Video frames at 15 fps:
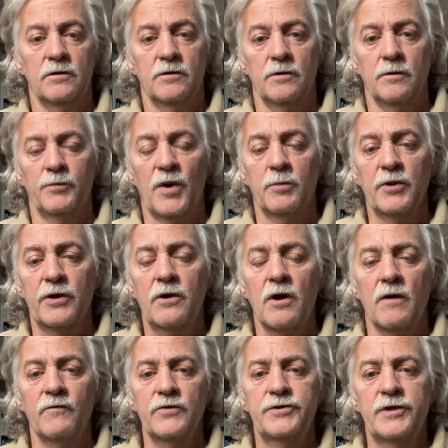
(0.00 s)
a public
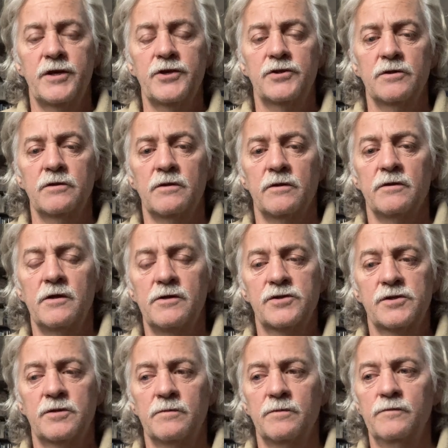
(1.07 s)
conversation. We
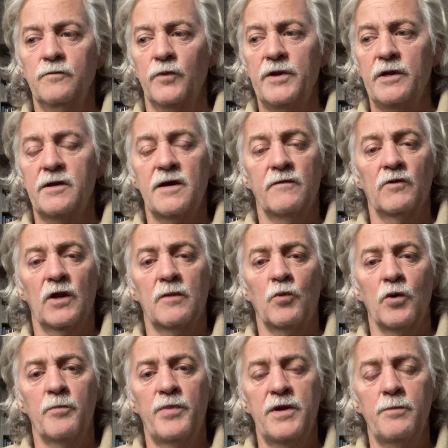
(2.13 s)
need to have a lot
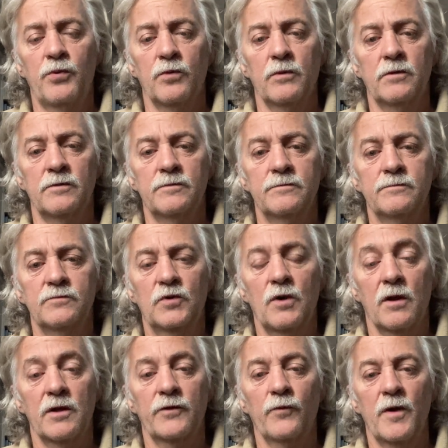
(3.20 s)
more people
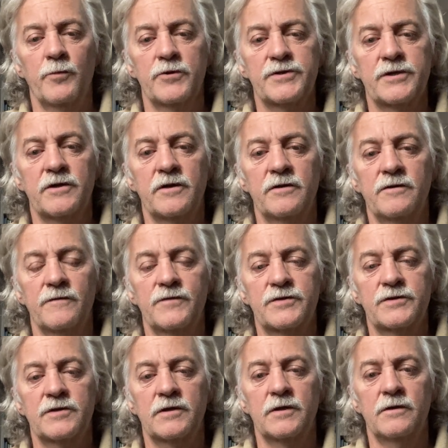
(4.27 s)
calling
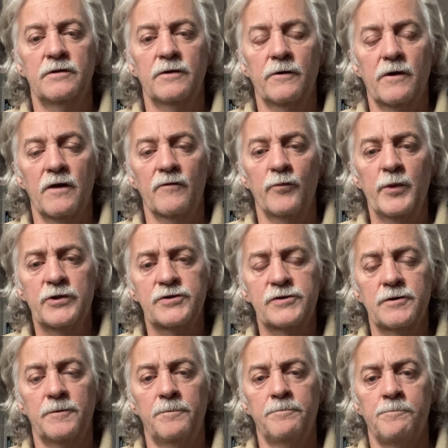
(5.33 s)
representatives in their governments
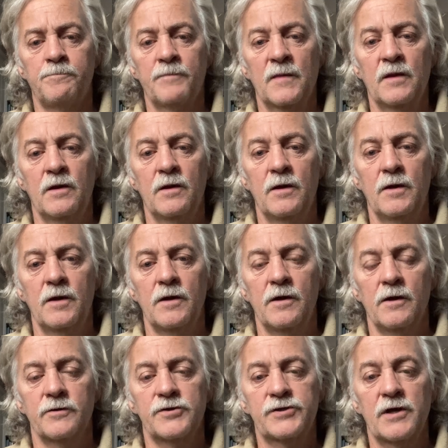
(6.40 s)

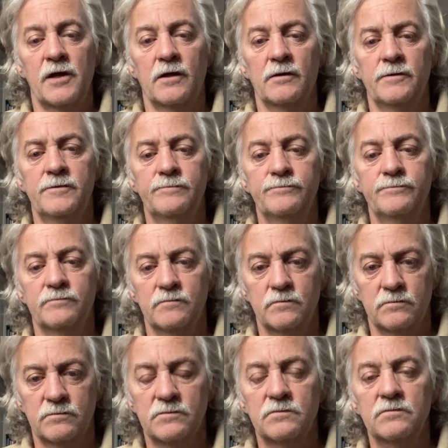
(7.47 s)
and saying,
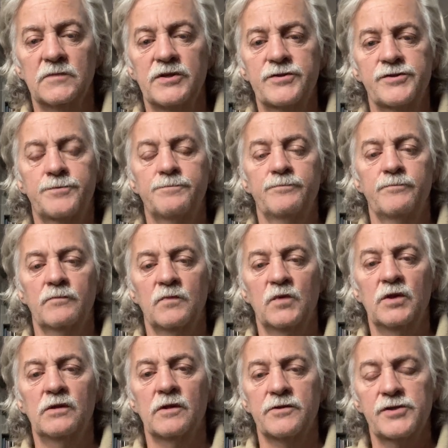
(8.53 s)
let's
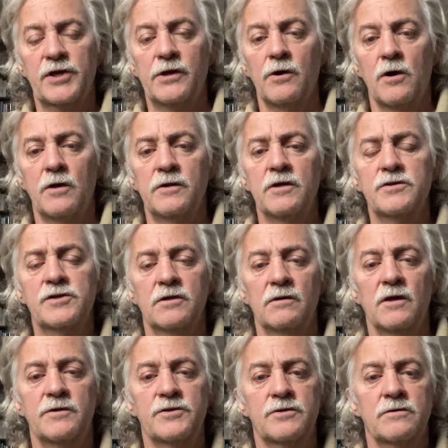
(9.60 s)
get on this, and
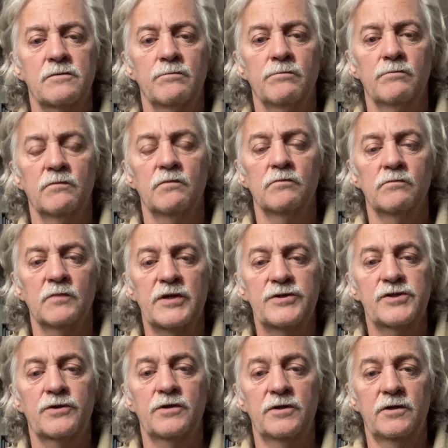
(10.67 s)

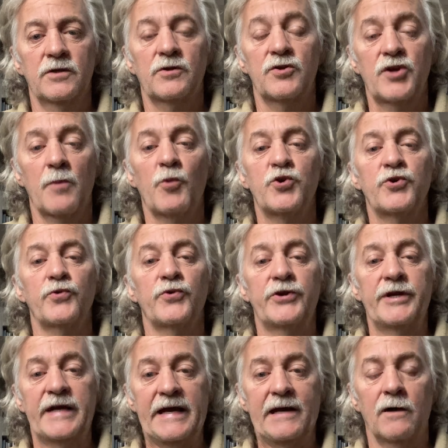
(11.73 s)
let's get the temperature
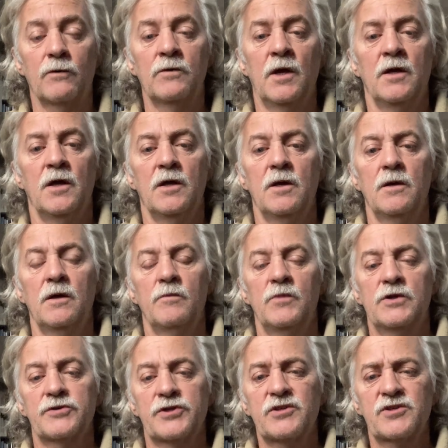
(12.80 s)
down,
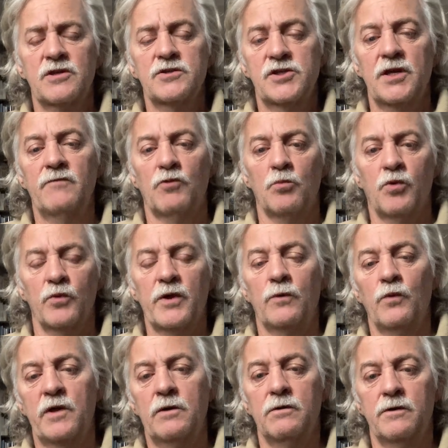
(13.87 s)
because it's conceivable that
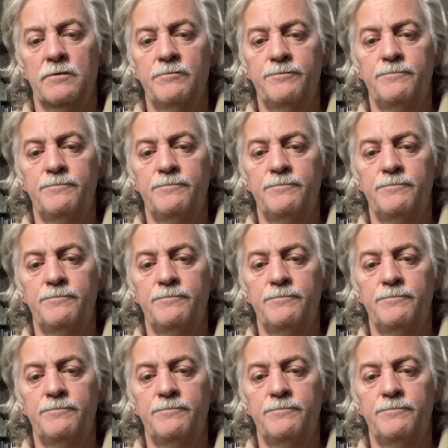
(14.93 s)
we could,